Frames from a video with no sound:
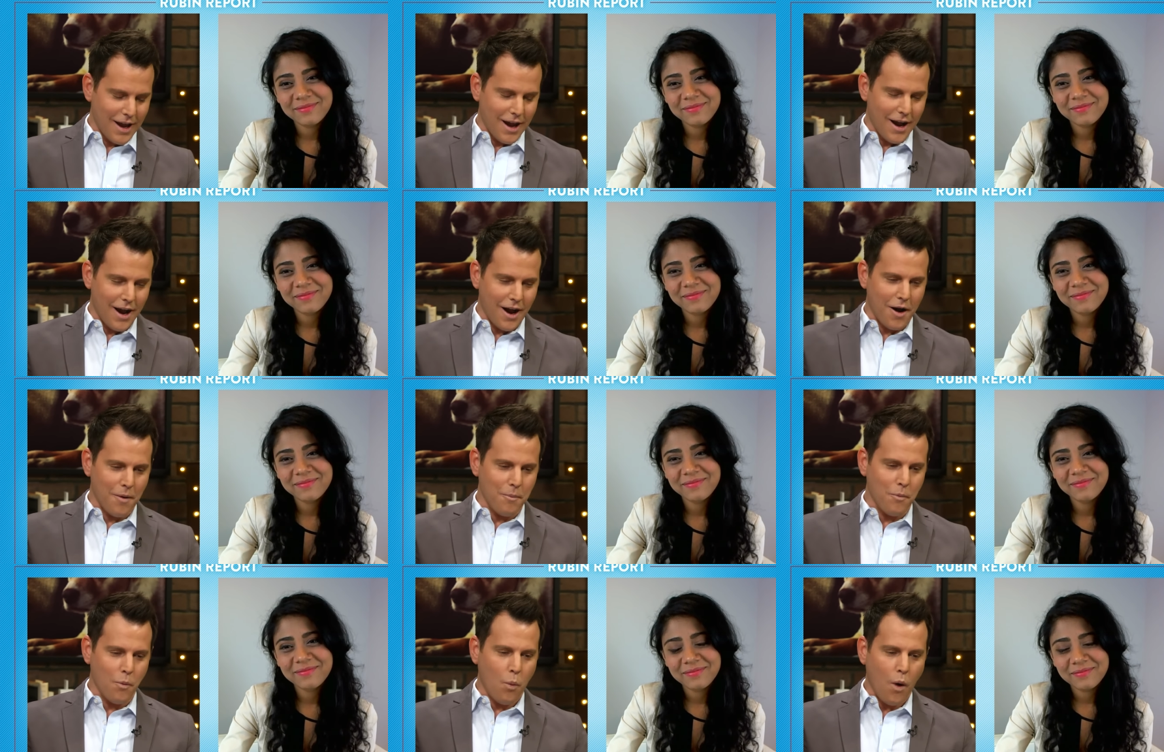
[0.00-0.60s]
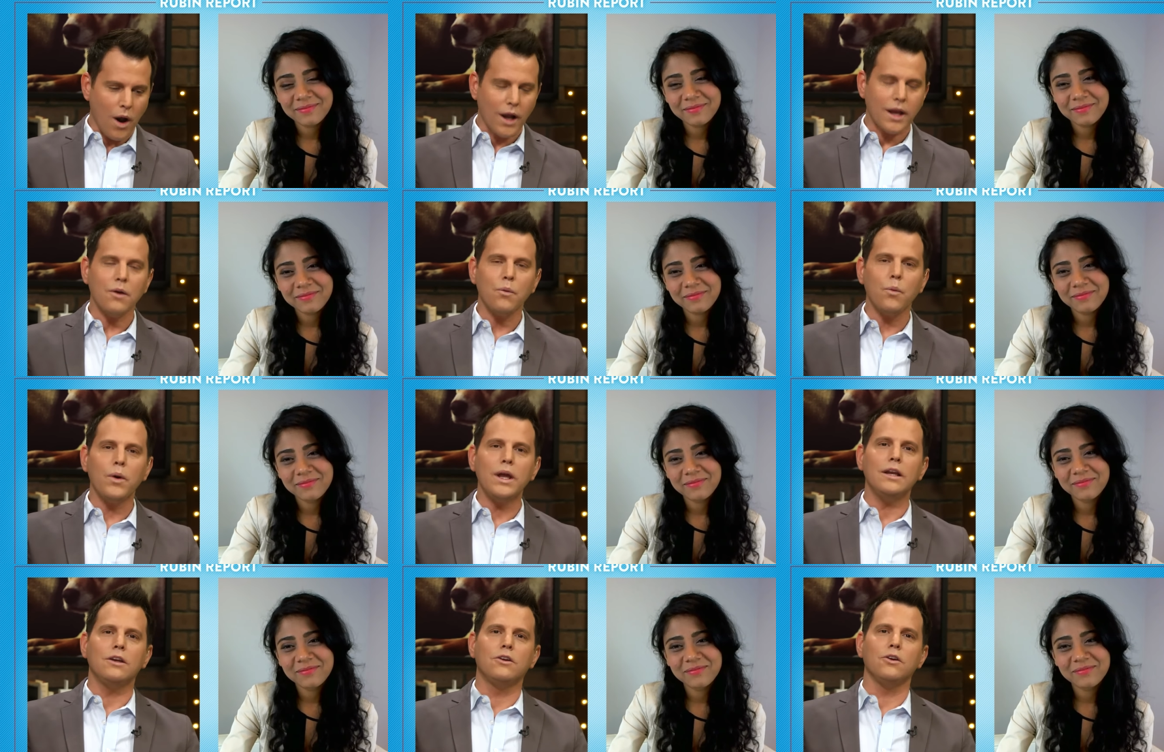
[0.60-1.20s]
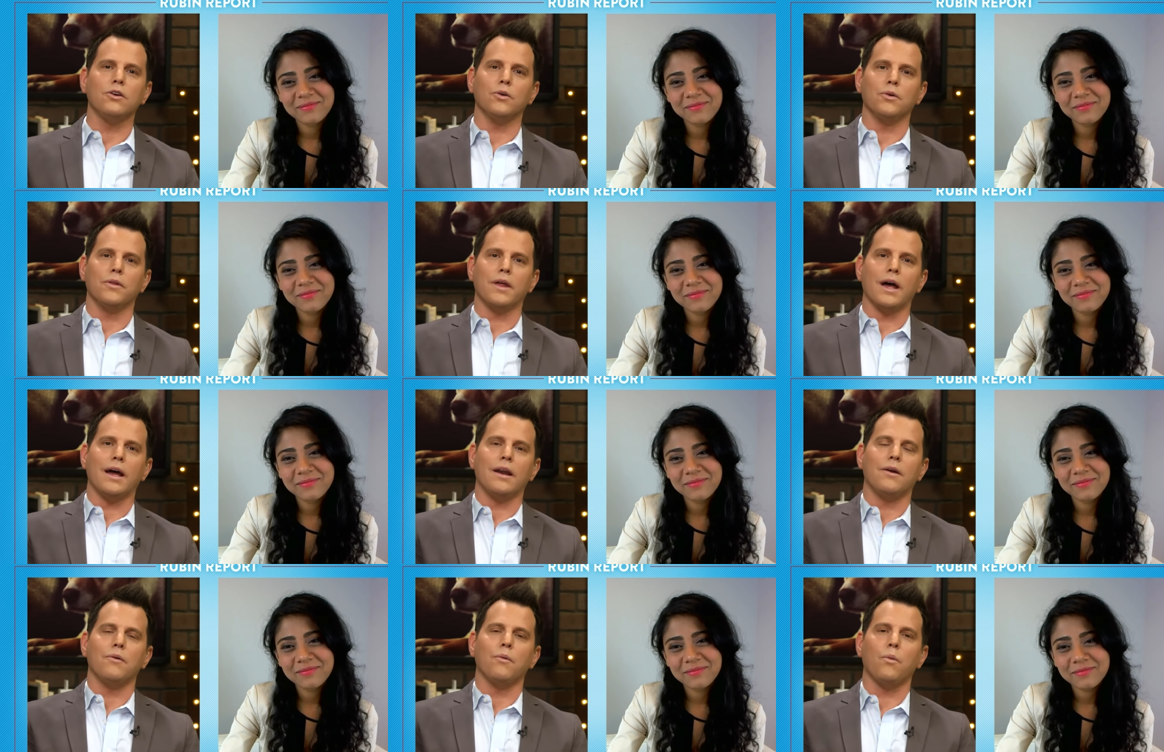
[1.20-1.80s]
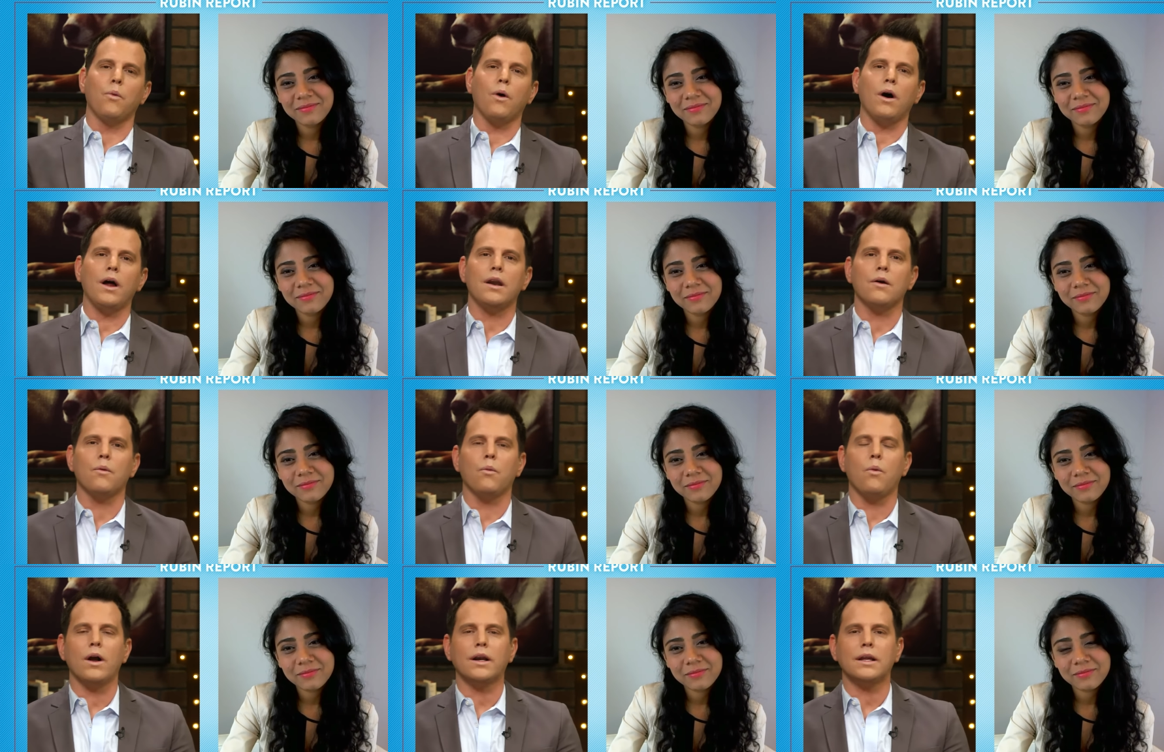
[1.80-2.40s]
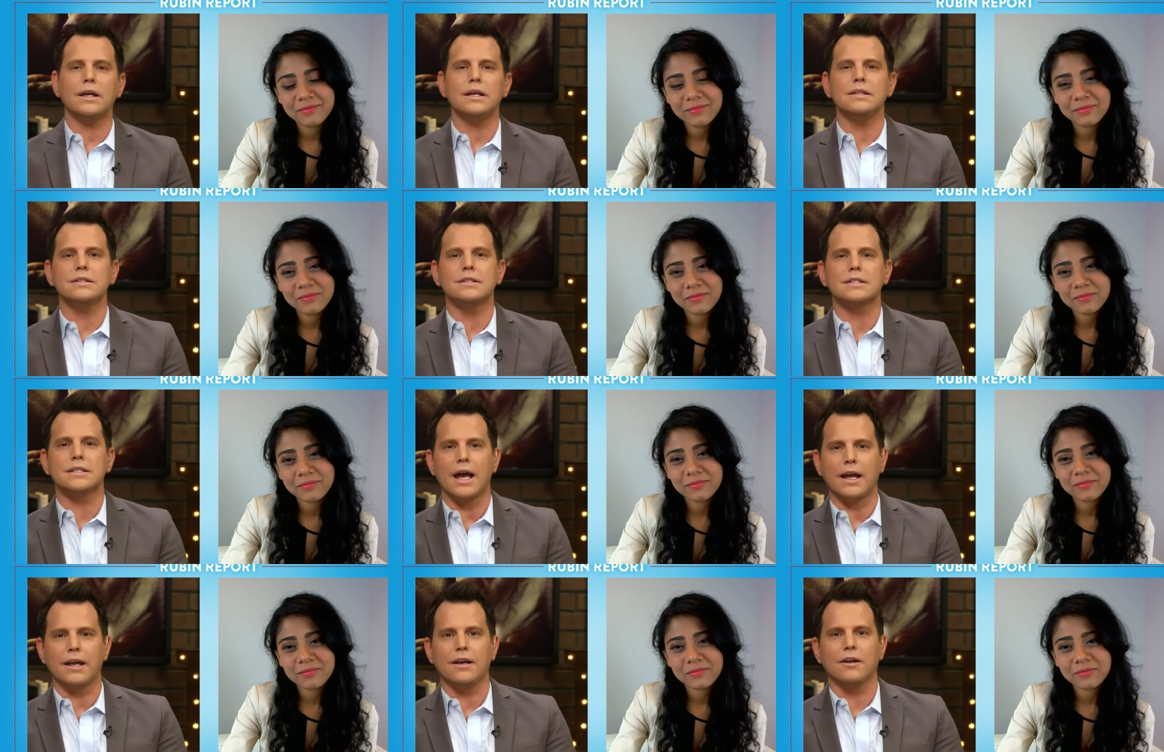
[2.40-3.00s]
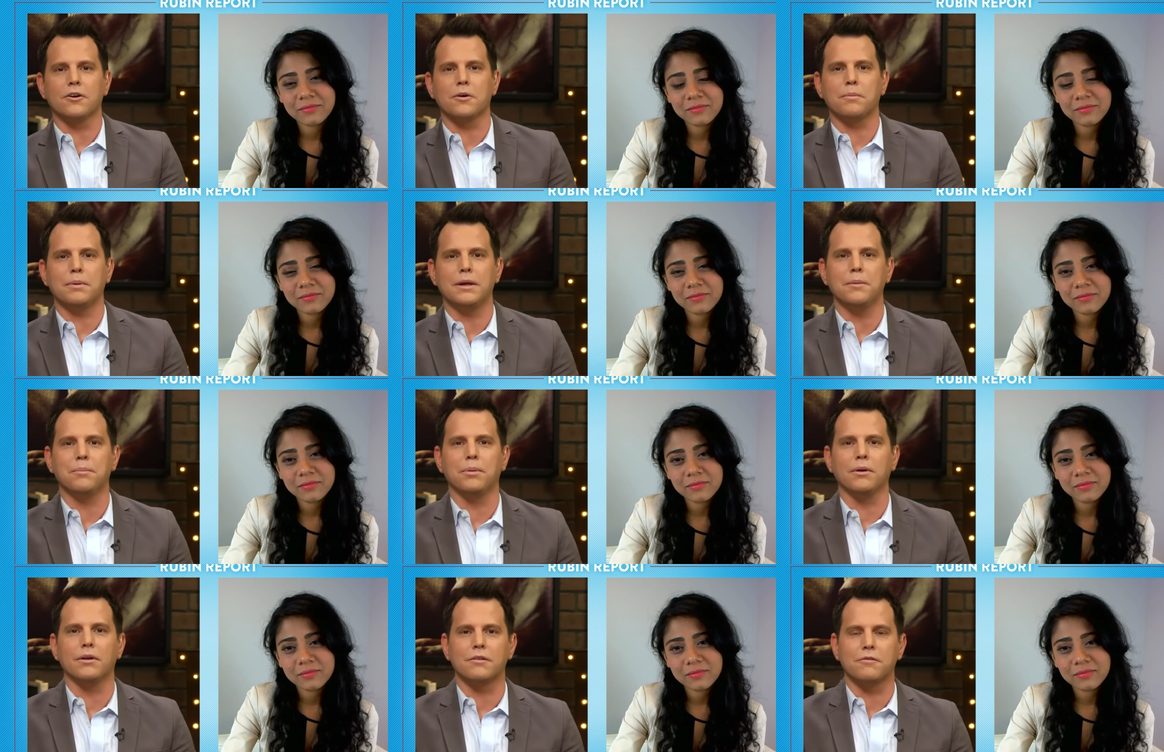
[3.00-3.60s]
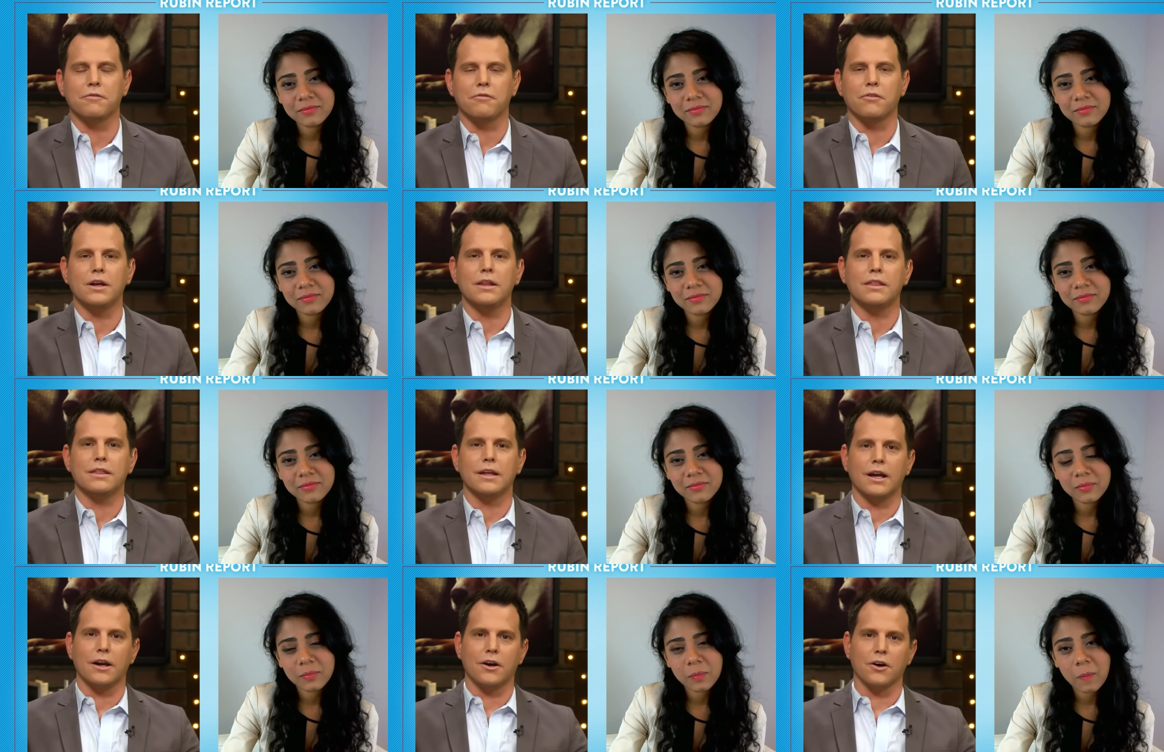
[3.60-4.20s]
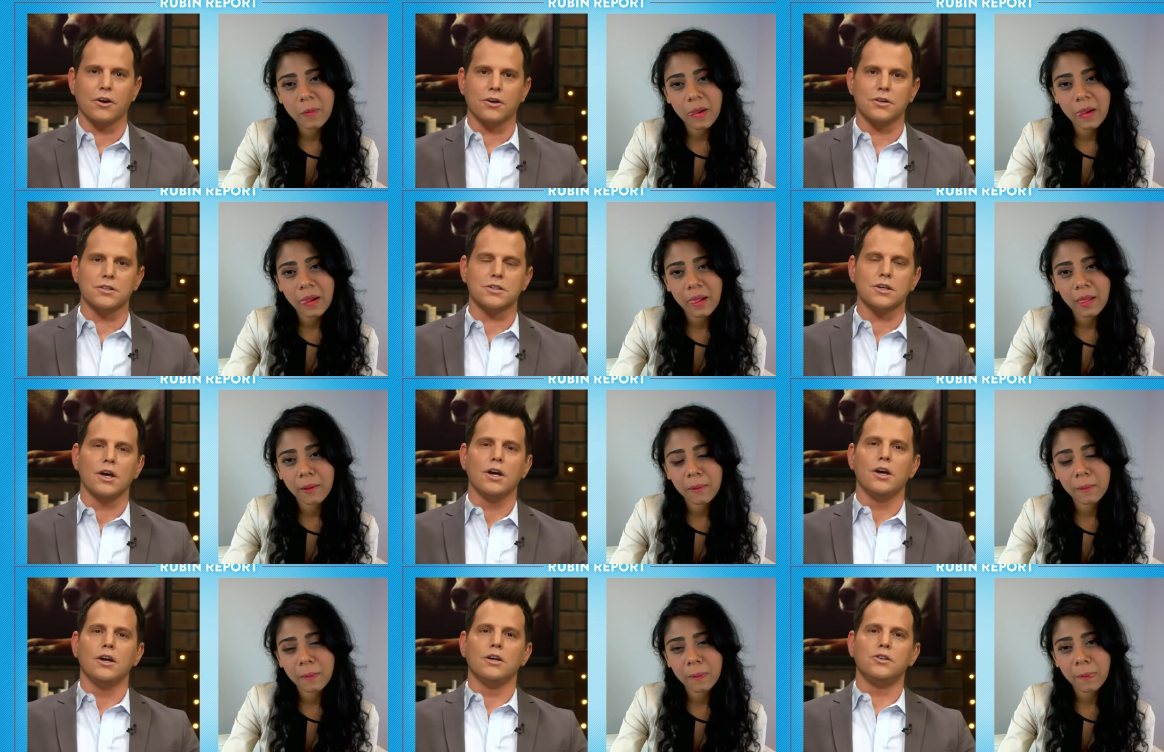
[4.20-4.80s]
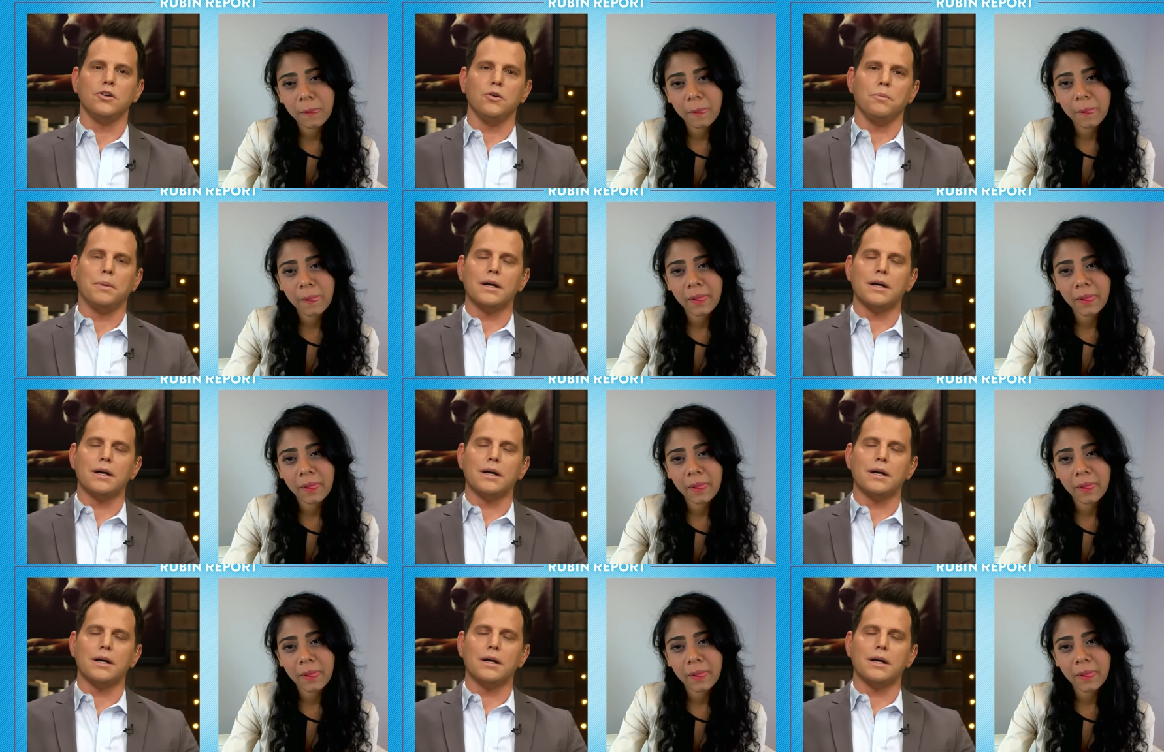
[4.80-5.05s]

Speaker 1: What can we do then? What can secular people and free thinkers do?